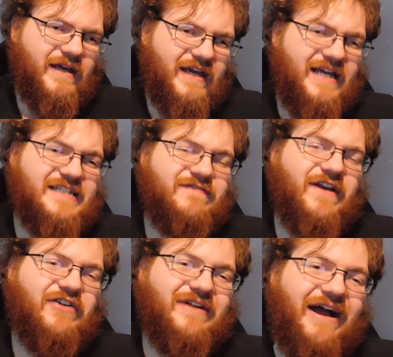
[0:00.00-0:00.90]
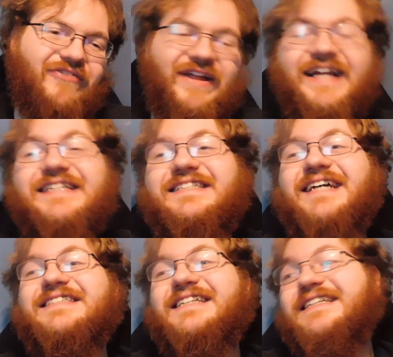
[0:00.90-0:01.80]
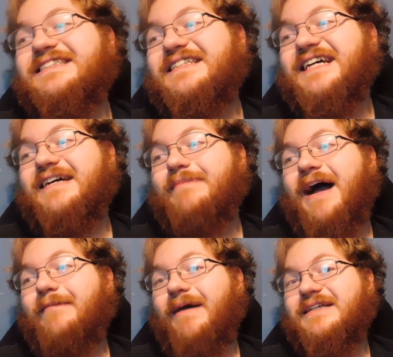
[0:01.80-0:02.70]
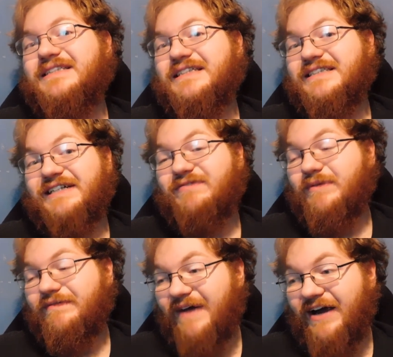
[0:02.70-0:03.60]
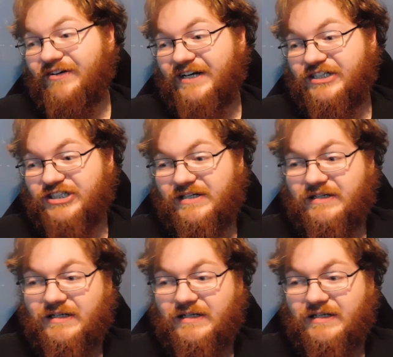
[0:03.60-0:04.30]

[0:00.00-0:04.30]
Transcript: He's figured out that his destiny is to take back Ba Sing Se from the Fire Nation.